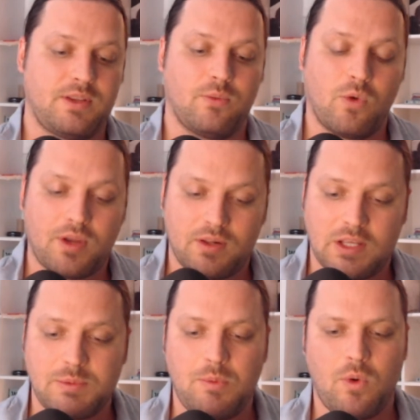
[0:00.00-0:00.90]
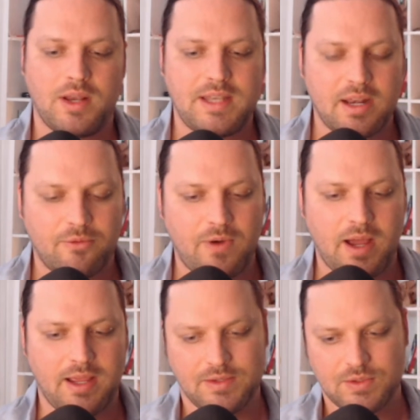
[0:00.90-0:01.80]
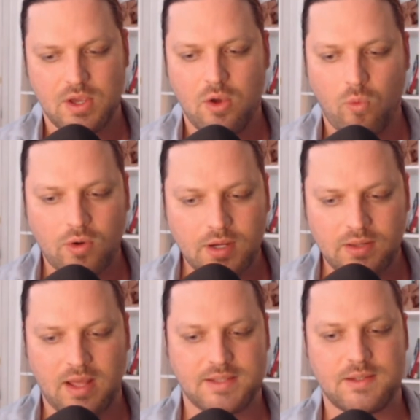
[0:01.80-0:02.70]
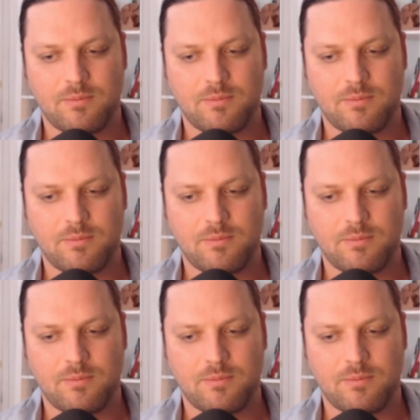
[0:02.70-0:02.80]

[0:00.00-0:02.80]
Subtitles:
The working class, people who identify as working class,